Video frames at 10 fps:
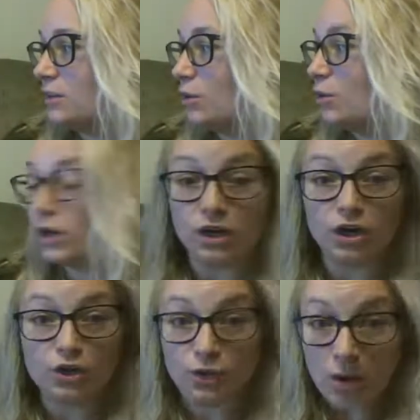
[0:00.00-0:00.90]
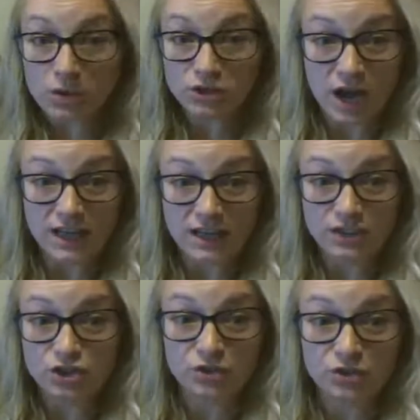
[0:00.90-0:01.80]
Or grow a giant
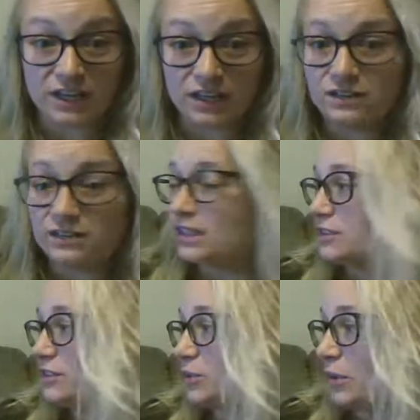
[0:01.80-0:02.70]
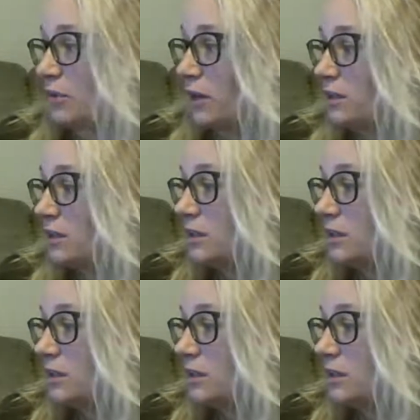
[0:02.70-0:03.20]
tree, says Squirrel.